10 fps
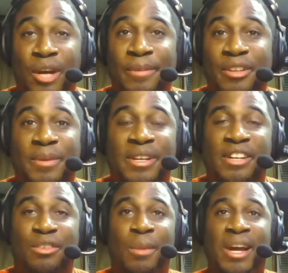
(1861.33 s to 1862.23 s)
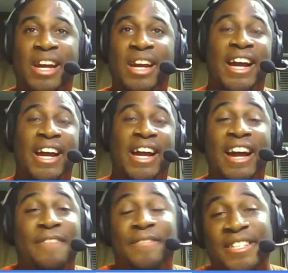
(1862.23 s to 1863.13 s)
beats, because, man, I
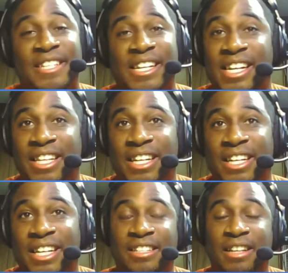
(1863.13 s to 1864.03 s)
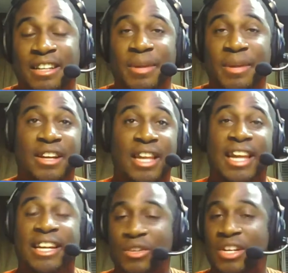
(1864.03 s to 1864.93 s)
haven't seen anything like this. I mean,
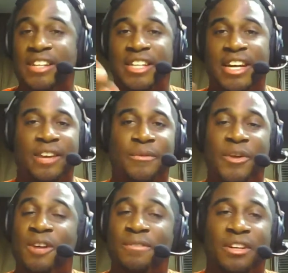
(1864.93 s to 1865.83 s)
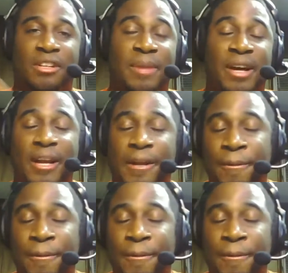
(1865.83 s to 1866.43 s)
like you guys said, we all talked about it.